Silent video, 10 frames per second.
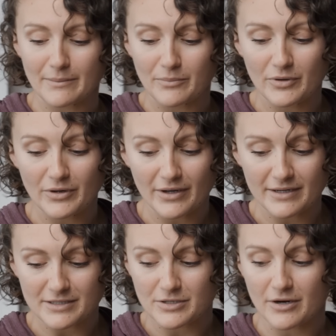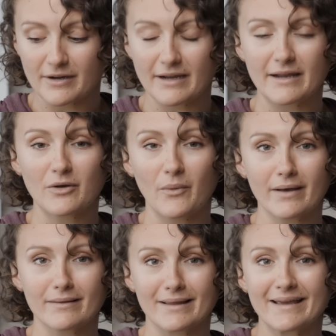I can put on a target
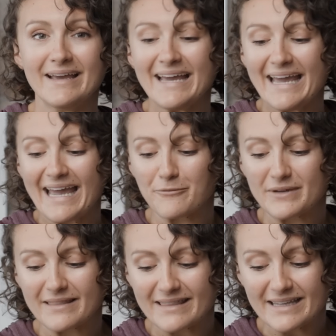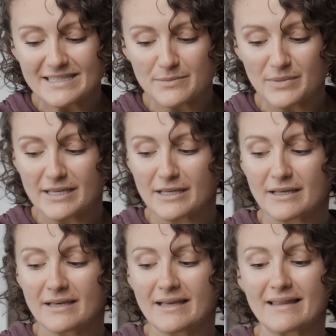quickly. And with these
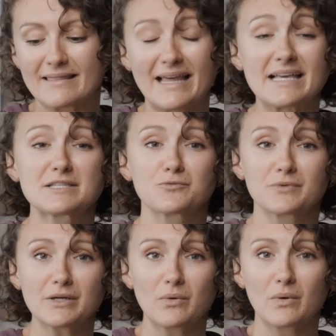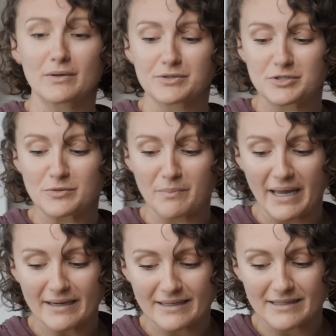being less recoil to
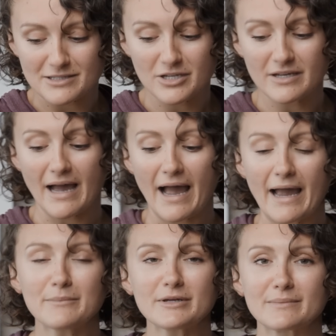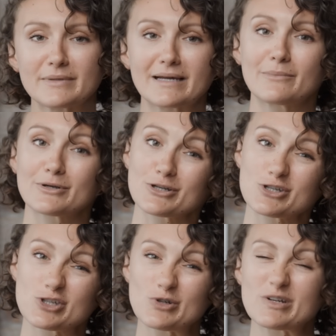manage, I'm gonna be able to
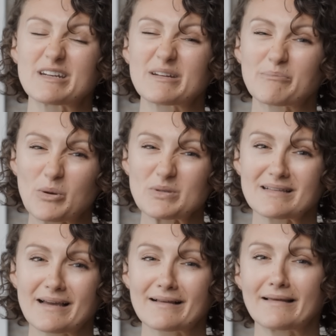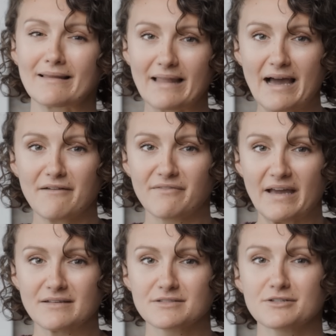shoot it most likely a lot
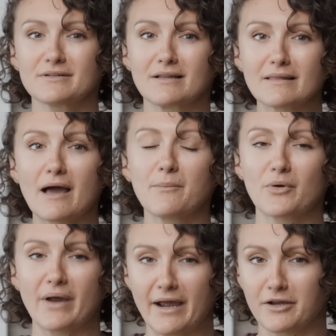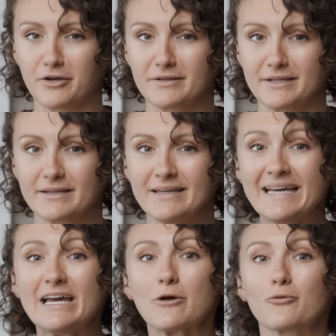faster and a lot more accurately
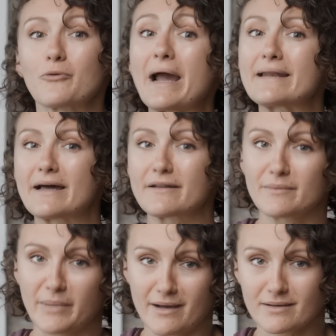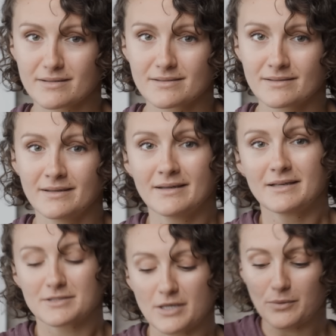right out of the box.
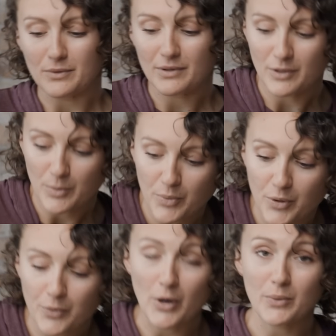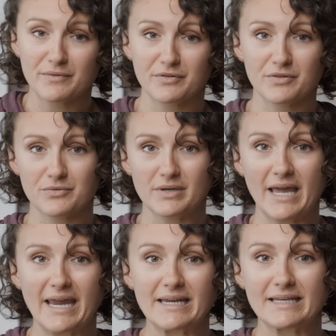So pro of
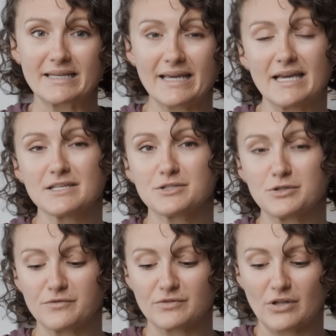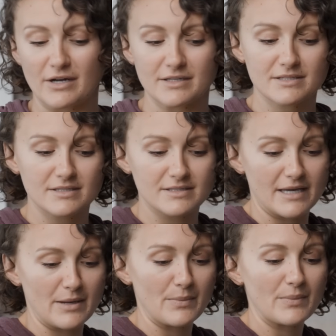380, yes, you've lost
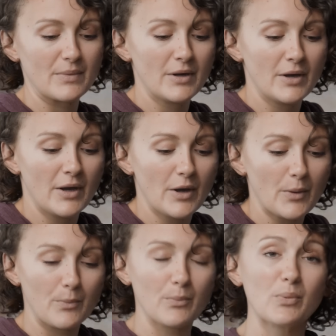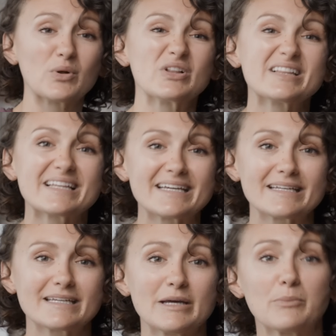some
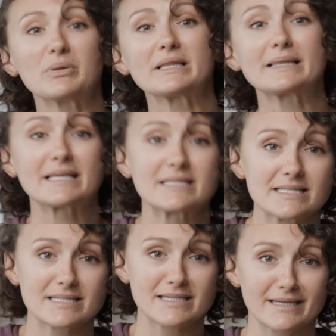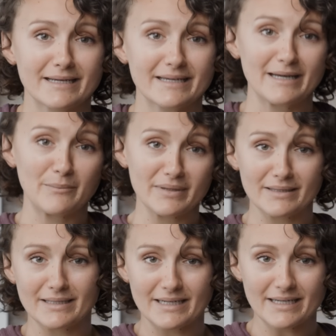bullet ballistic
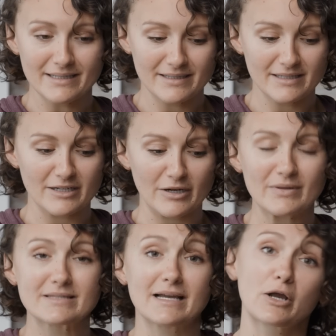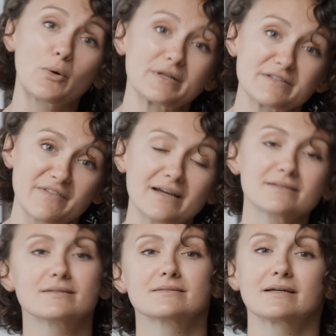ability. You know, it's not going as
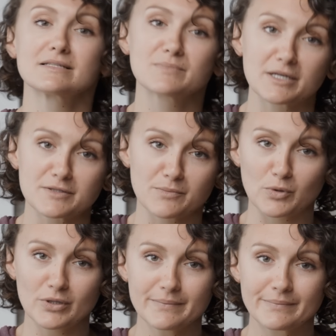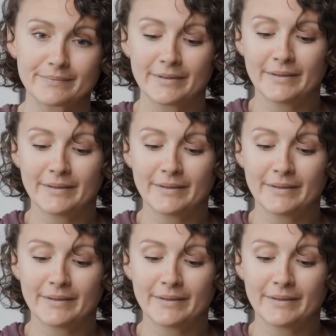fast. It's not as big as a bullet,